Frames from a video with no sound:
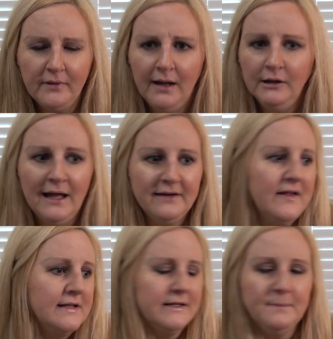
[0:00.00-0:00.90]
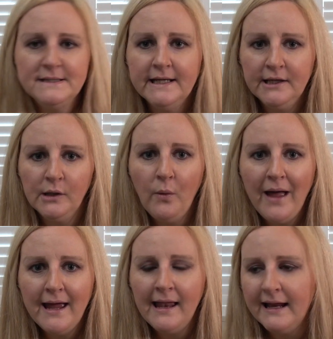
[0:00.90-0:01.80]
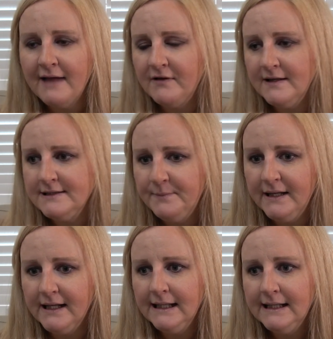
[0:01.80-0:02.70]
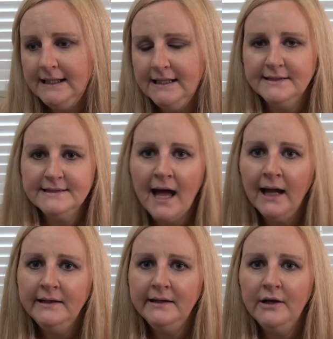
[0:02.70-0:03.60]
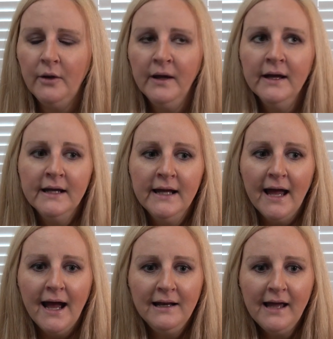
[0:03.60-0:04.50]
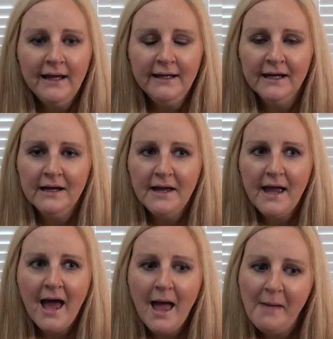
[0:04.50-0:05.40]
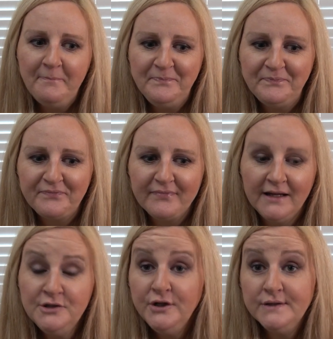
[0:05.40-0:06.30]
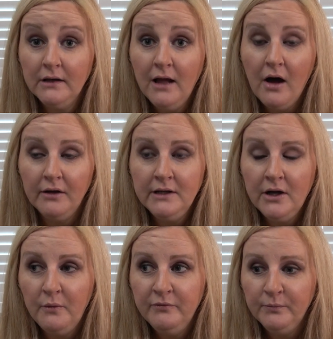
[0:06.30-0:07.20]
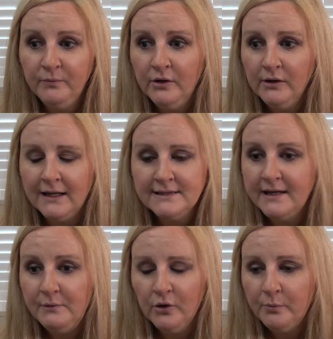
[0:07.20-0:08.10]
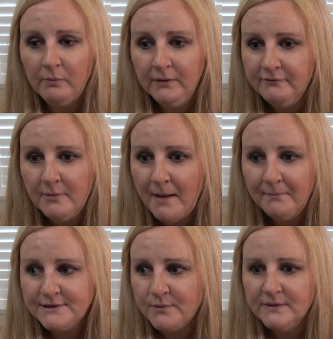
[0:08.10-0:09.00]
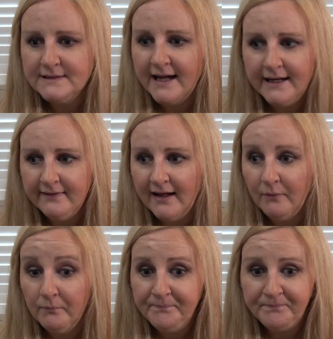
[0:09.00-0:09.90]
I like things in a particular way. I like everything to be clean and tidy, and it's used a lot. We like I say, we all probably remember someone saying that.